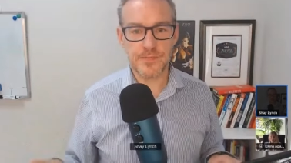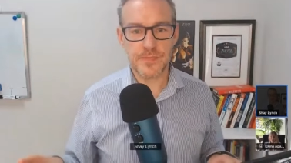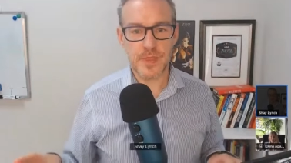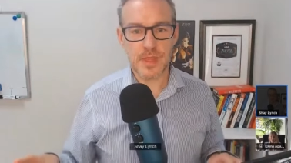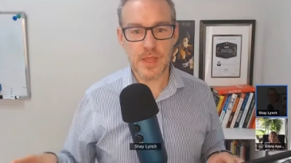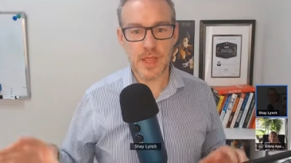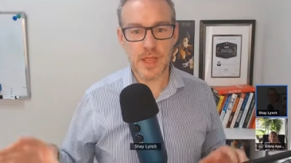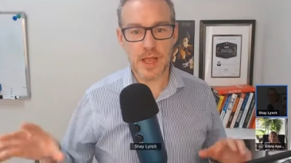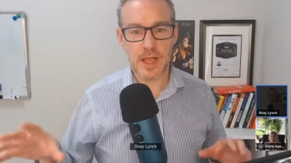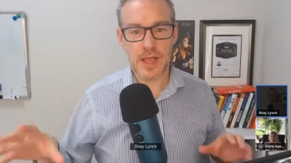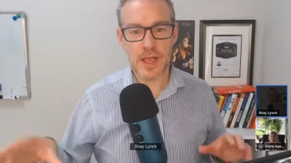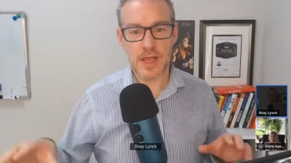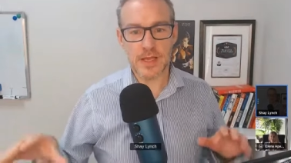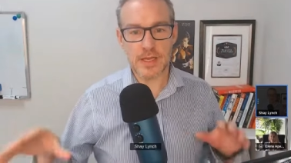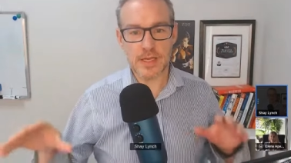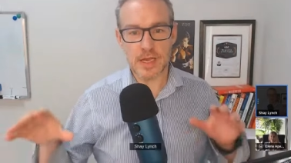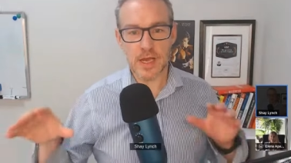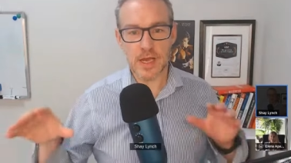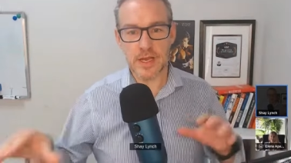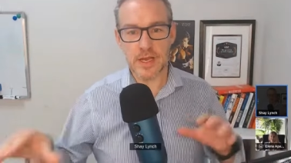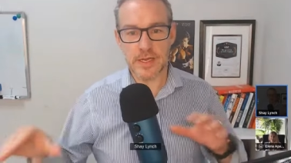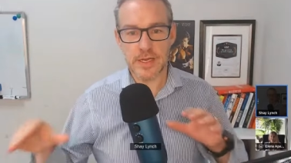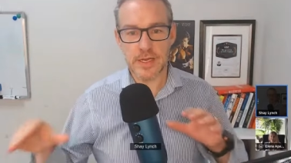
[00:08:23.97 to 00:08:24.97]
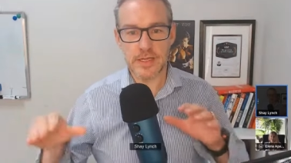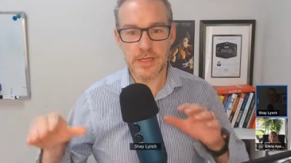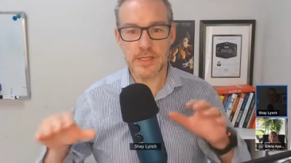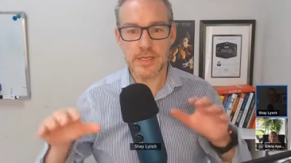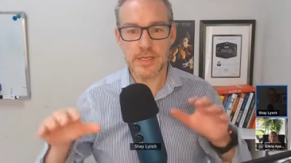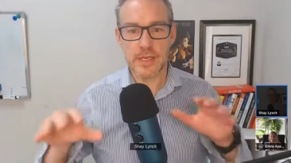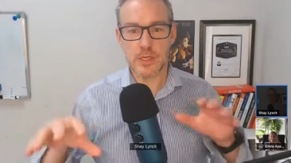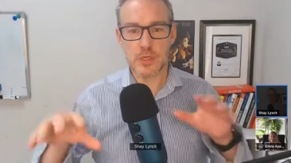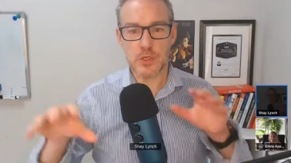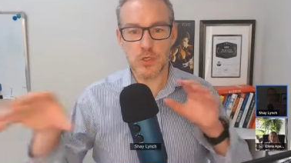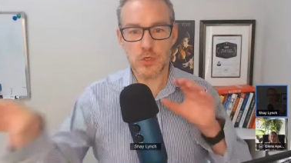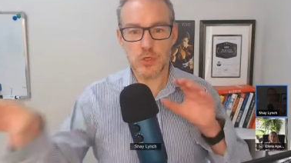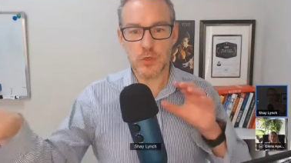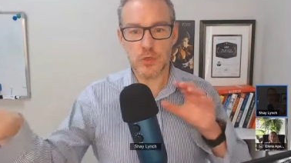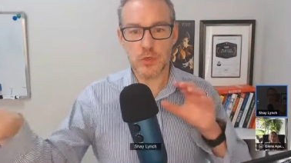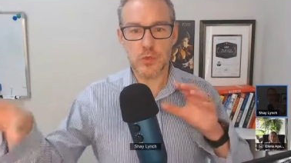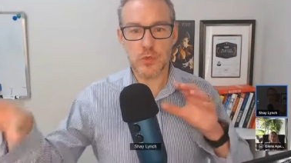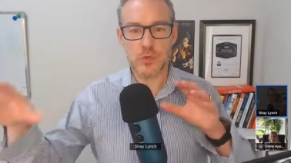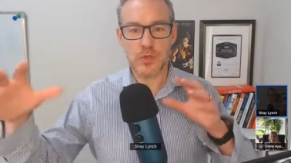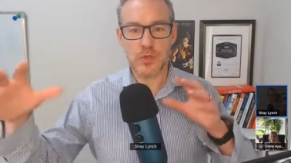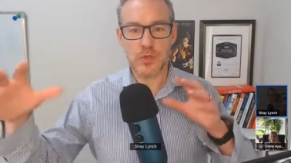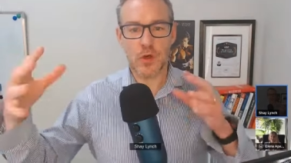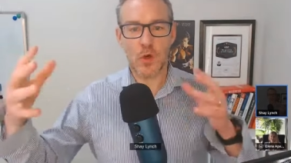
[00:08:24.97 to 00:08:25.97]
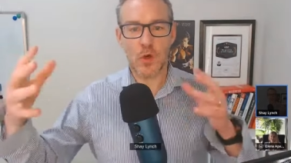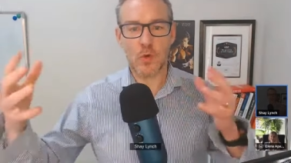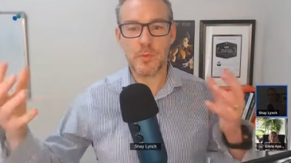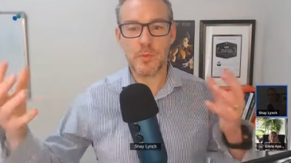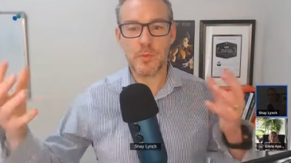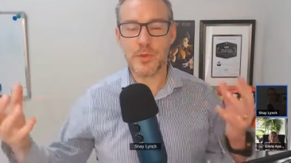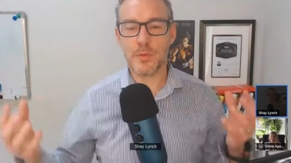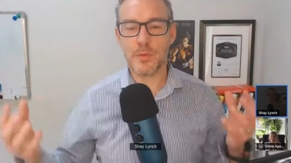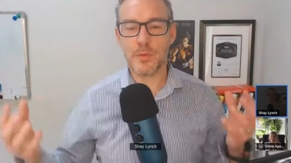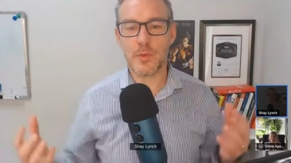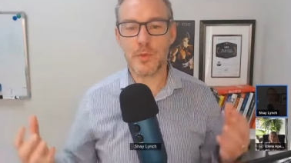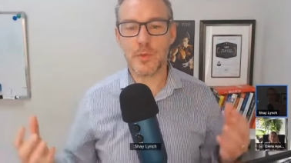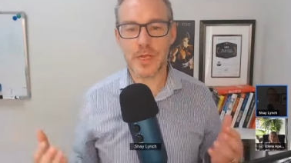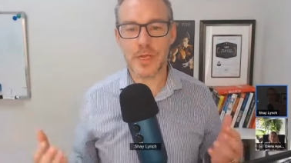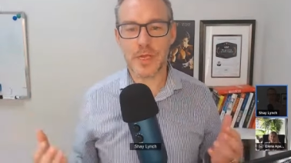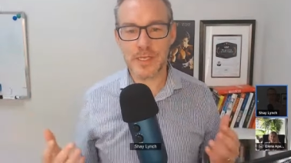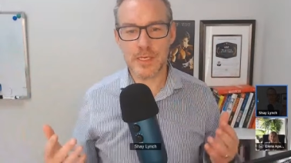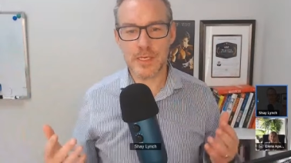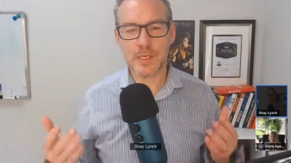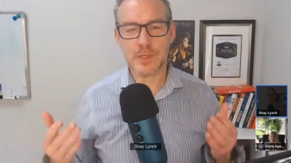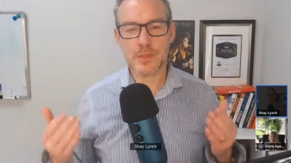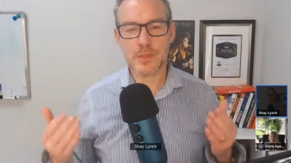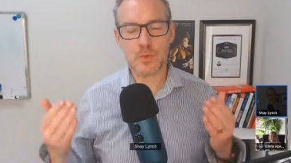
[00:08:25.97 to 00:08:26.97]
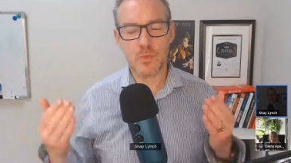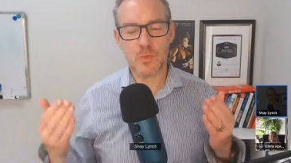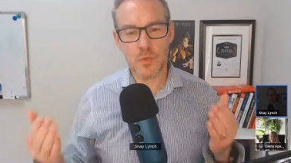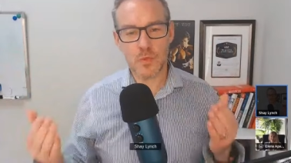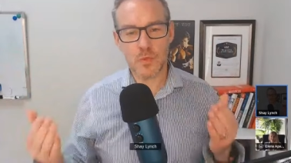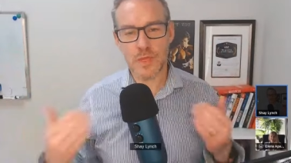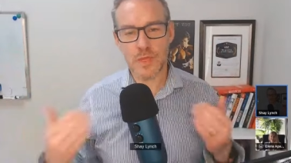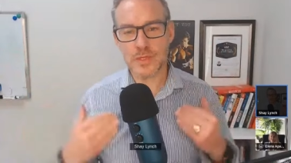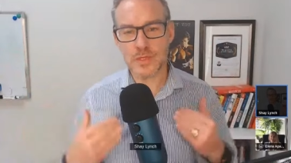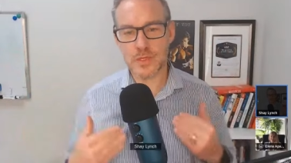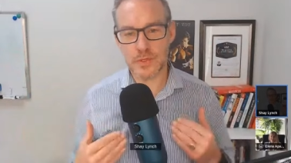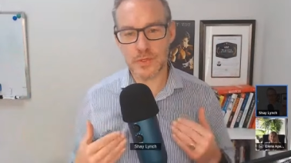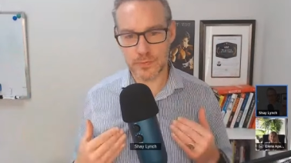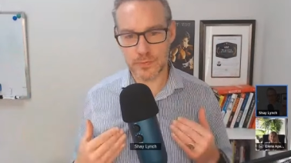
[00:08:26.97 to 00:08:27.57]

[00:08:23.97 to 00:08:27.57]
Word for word: And I need to get you to open up your ideas and want to.